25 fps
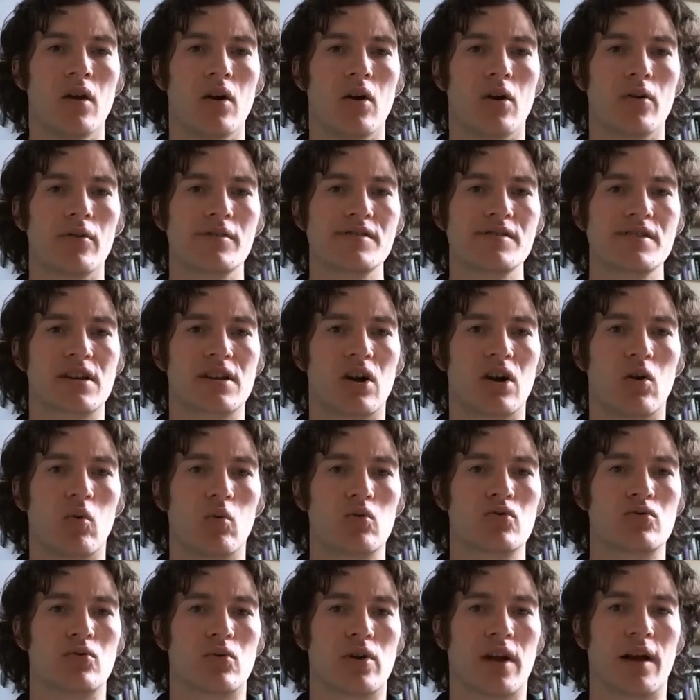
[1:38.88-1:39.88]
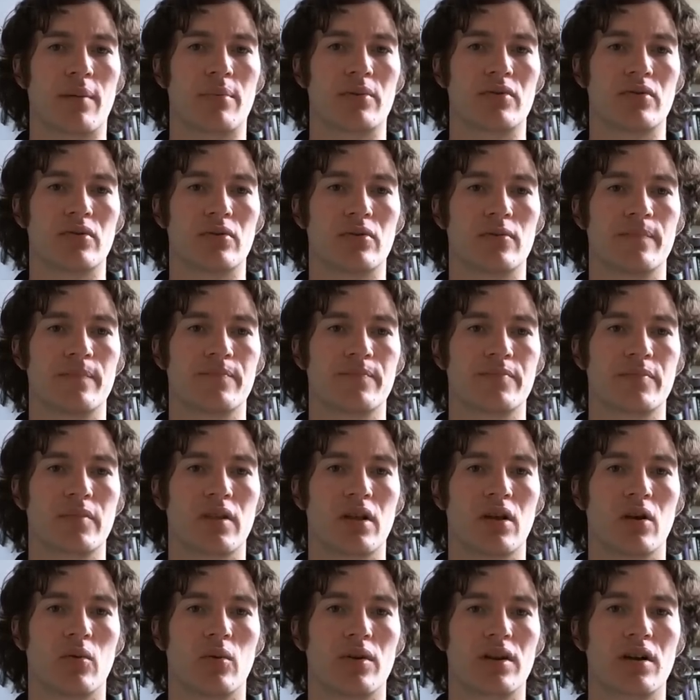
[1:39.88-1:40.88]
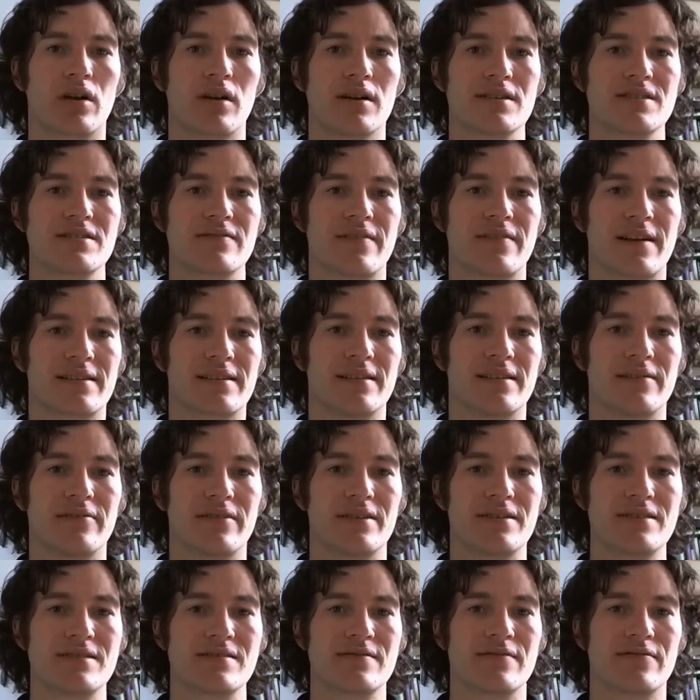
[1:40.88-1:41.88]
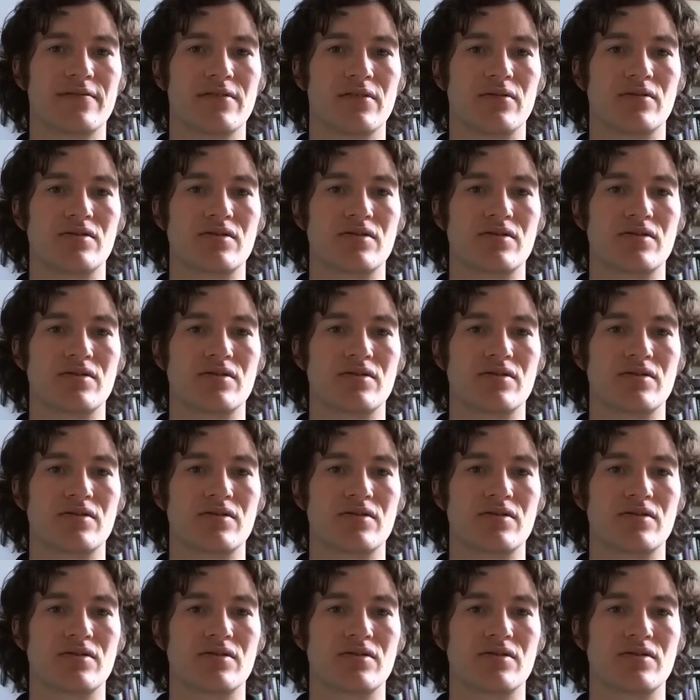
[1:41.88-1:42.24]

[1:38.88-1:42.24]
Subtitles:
Or is it cultural capital, where the kinds of activities and foods